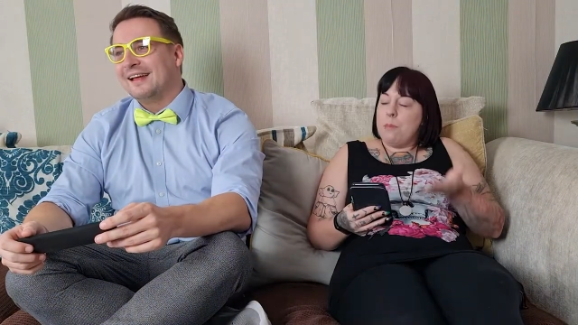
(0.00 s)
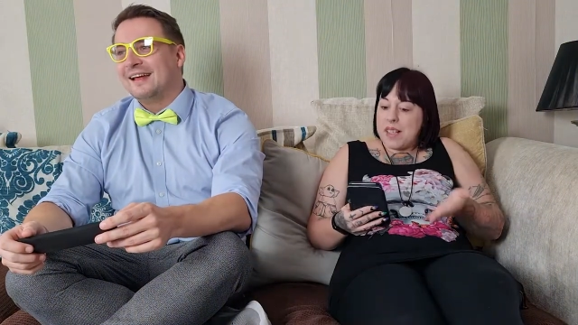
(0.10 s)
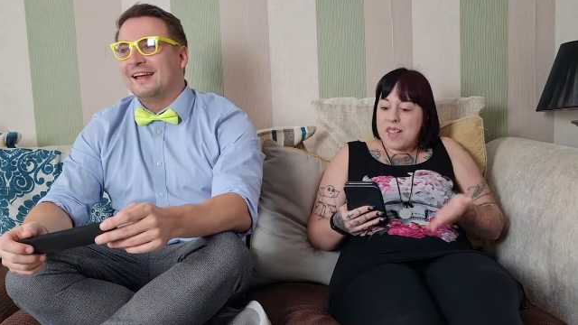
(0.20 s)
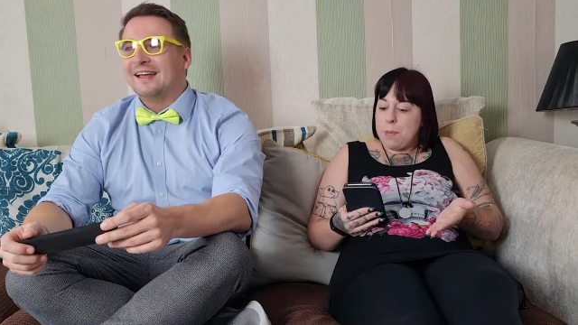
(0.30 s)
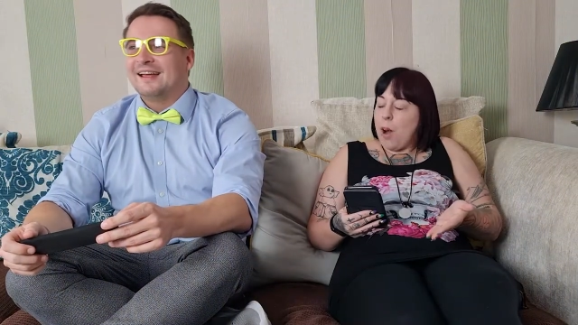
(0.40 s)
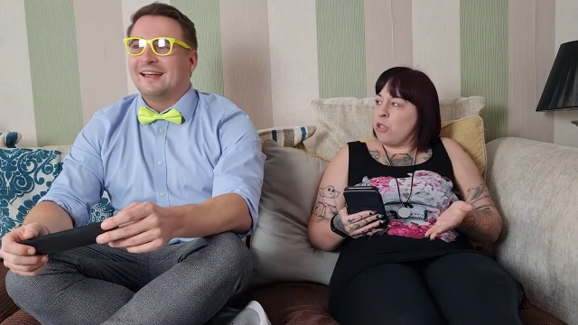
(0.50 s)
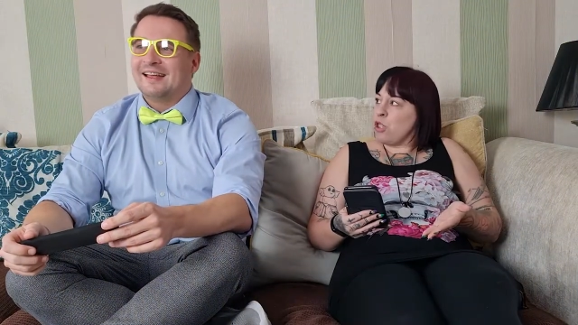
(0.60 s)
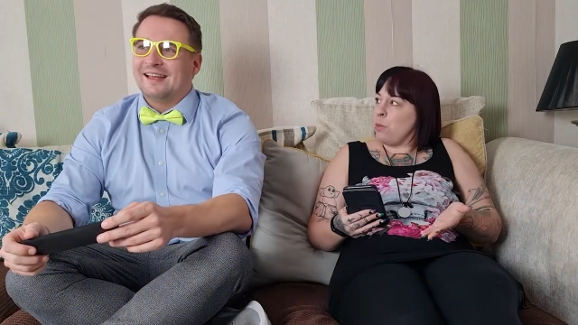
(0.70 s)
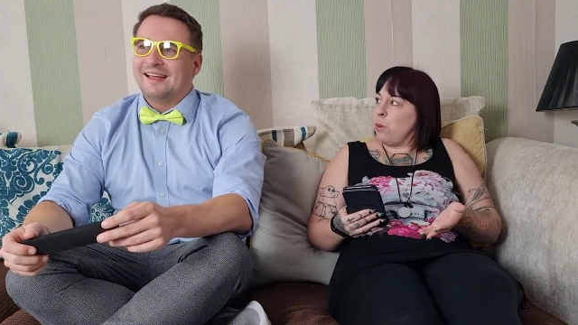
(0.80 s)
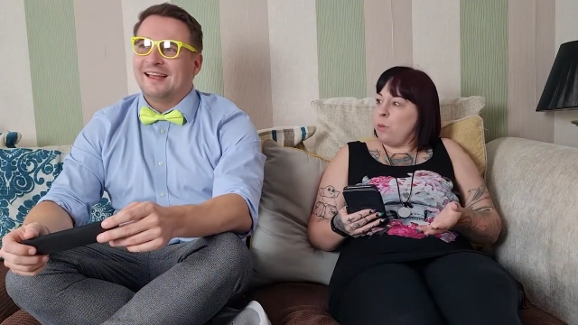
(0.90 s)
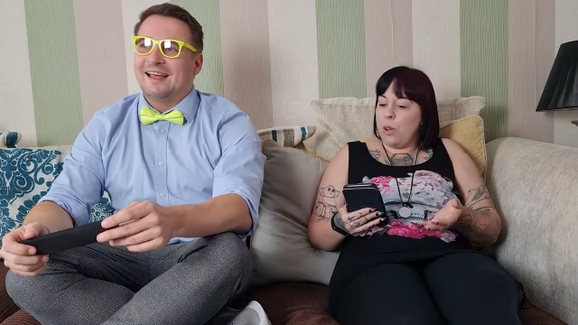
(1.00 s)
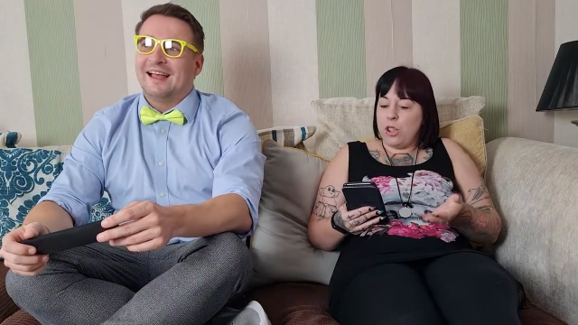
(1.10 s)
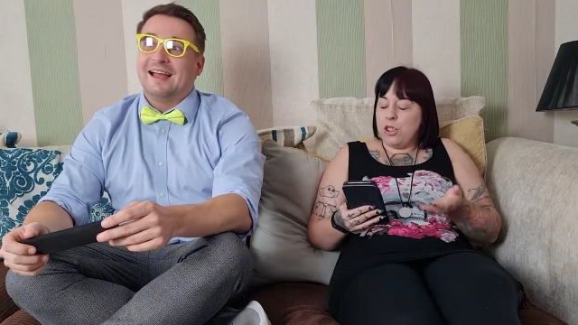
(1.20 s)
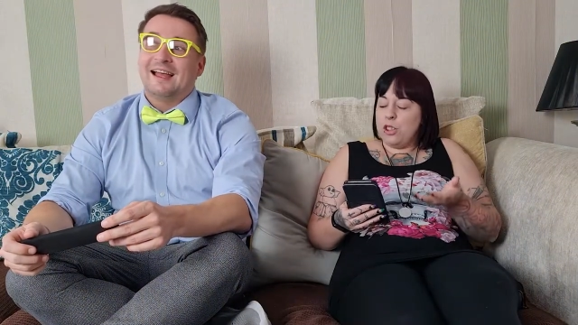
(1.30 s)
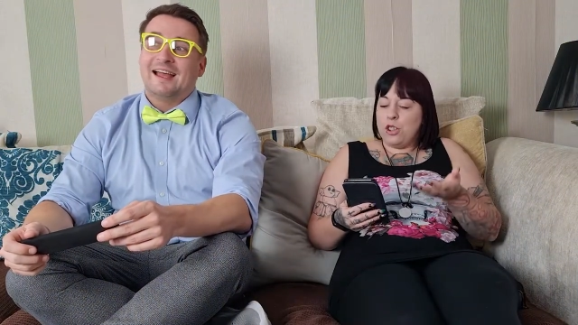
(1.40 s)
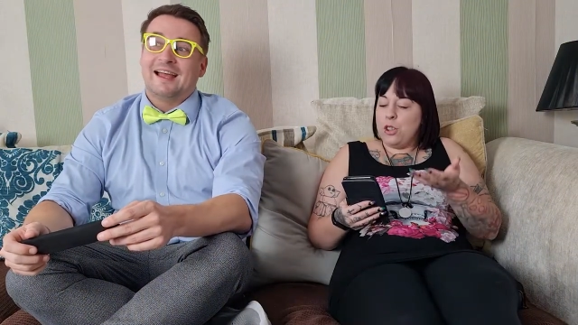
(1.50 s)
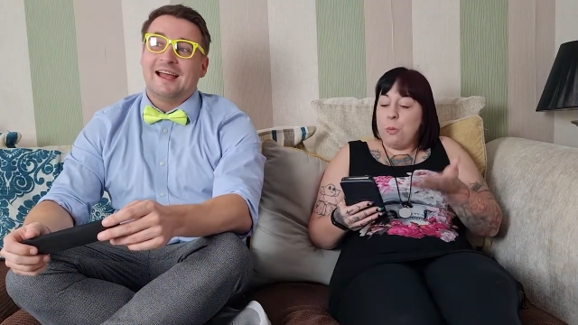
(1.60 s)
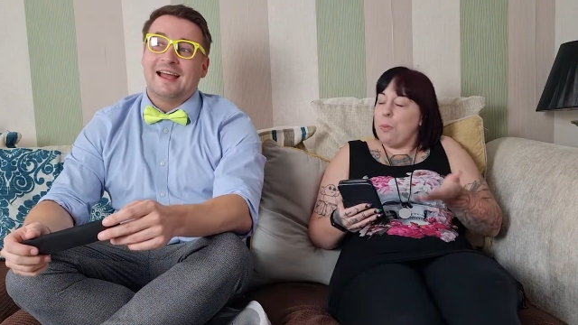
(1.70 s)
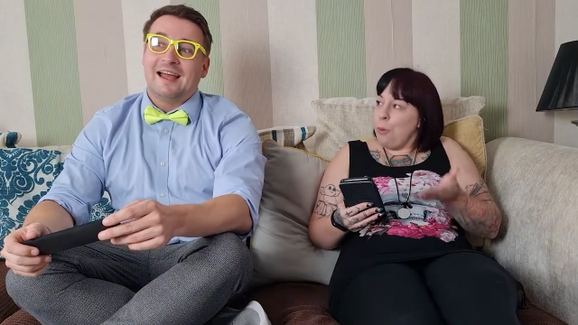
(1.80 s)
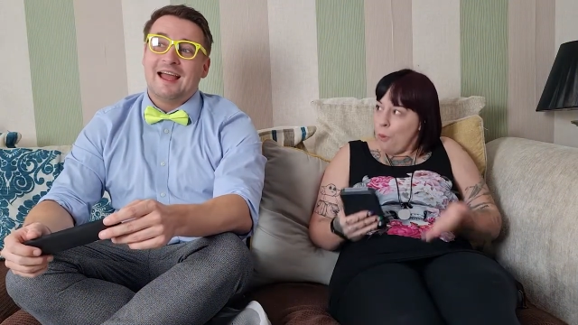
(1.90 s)
Speaker 1: Mr. Punchable,
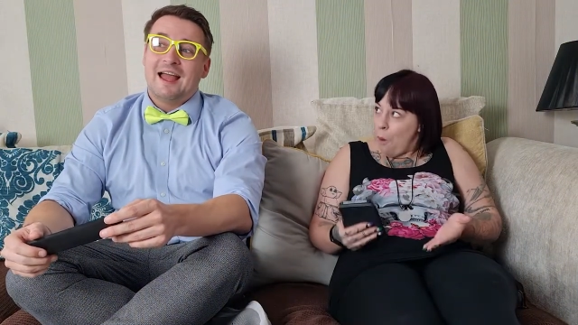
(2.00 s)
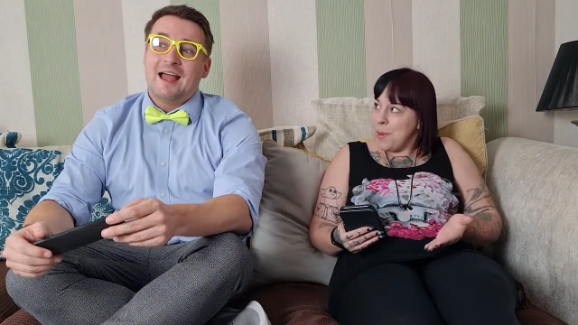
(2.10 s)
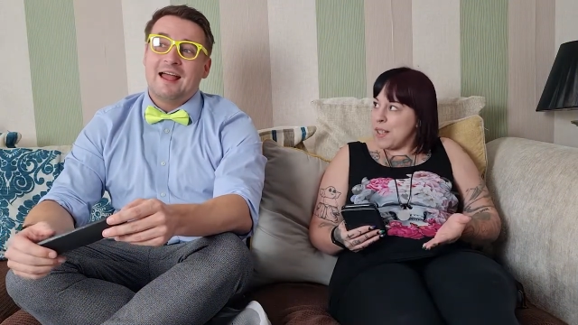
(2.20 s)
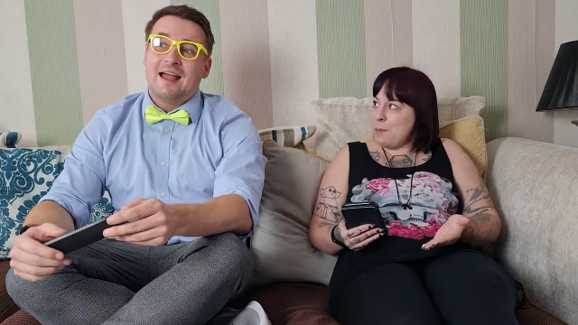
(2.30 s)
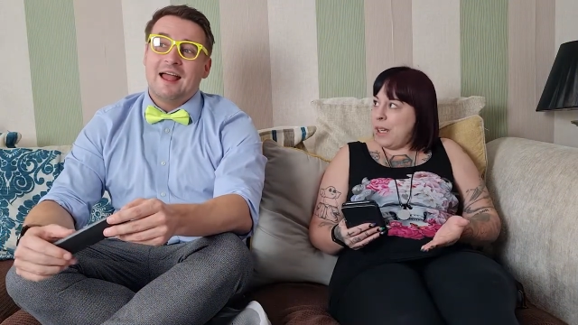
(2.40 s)
you promised